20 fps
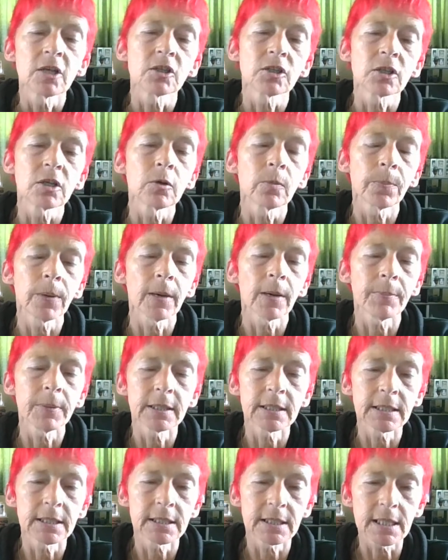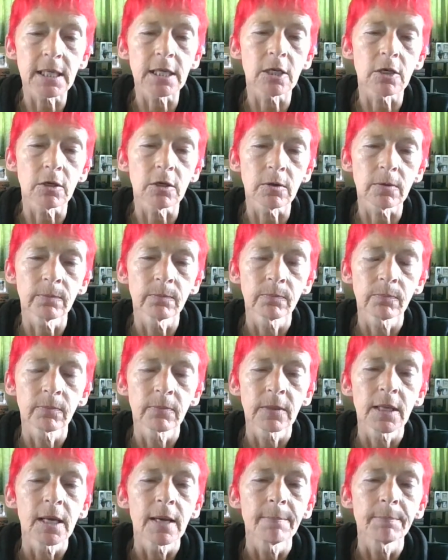so your puppy can see you.
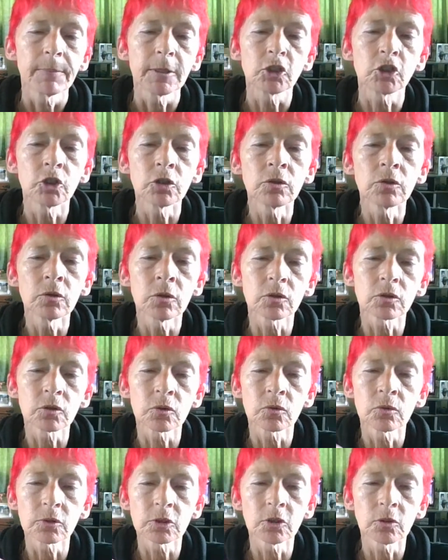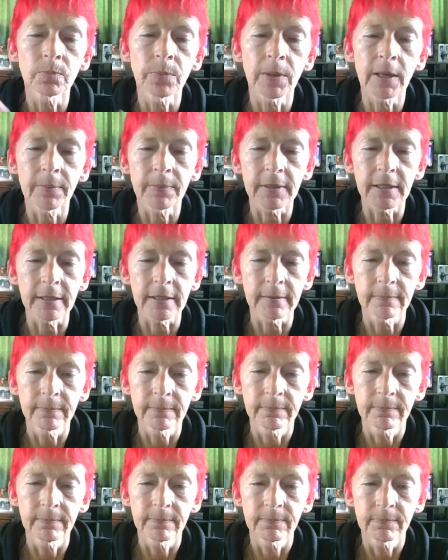But do not talk to your puppy.
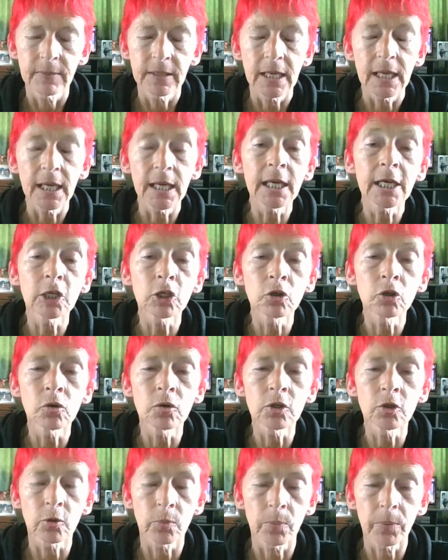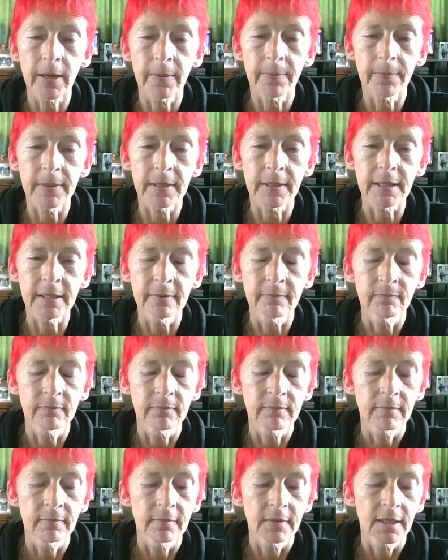Ignore your puppy.
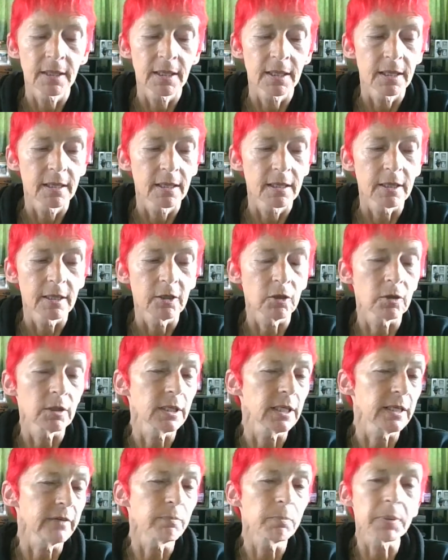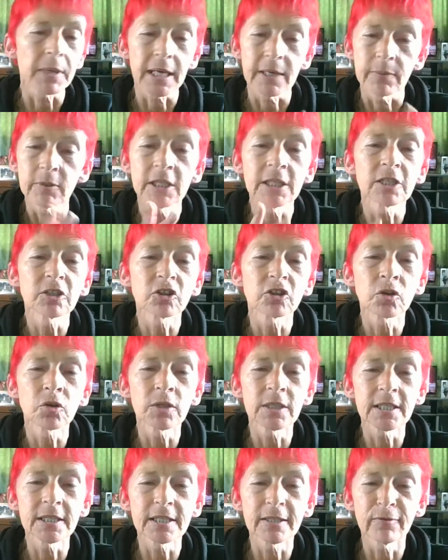You can even play with its
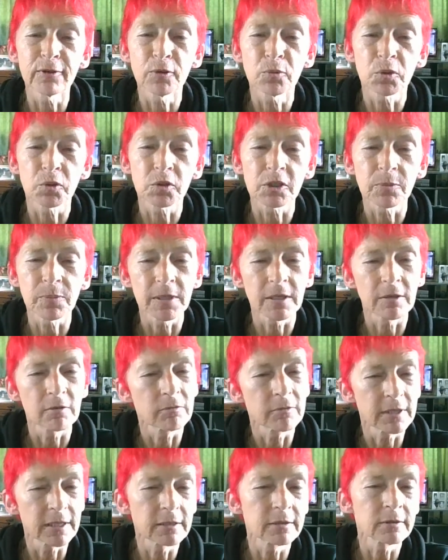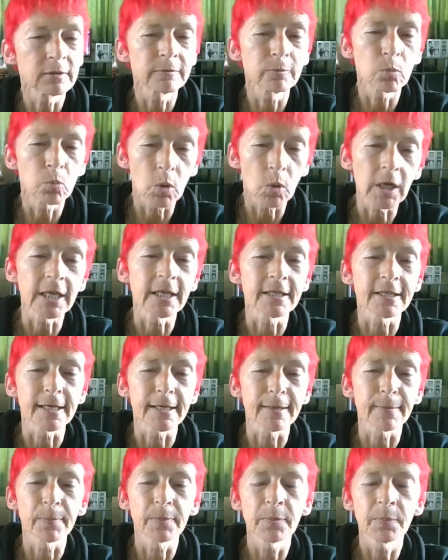toys if you want to be a real
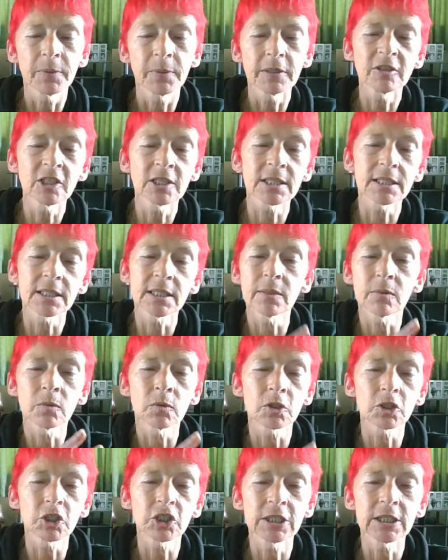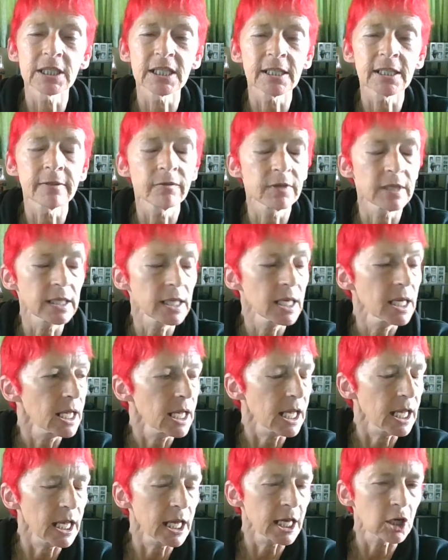wind-up. But just sit, watch the TV,
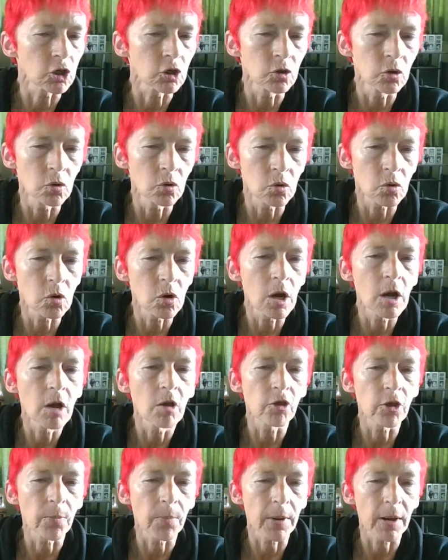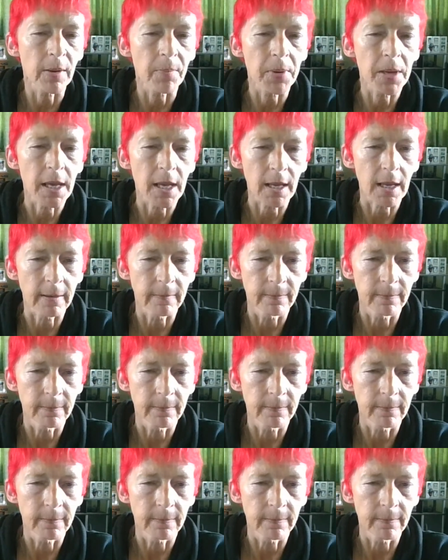ignore the puppy.